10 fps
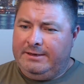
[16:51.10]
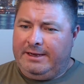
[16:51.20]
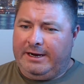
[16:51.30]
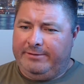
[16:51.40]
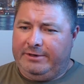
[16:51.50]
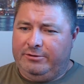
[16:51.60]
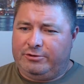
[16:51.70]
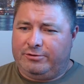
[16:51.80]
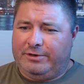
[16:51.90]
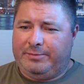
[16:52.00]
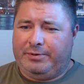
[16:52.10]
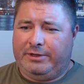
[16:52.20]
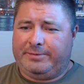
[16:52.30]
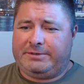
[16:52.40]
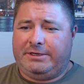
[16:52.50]
How many neutral grip
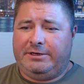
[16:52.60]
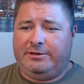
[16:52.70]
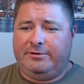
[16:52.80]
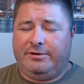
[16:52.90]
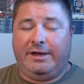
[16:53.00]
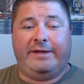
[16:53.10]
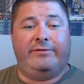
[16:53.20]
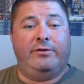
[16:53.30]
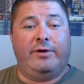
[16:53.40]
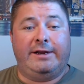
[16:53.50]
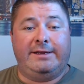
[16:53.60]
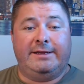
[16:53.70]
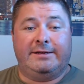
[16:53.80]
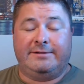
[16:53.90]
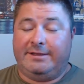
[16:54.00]
pull-ups can you do? I have no
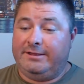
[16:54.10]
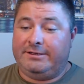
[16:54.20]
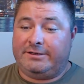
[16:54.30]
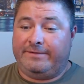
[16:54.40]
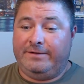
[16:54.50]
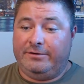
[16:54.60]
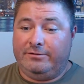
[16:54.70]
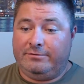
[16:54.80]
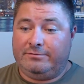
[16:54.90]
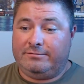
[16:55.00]
idea. At least a few.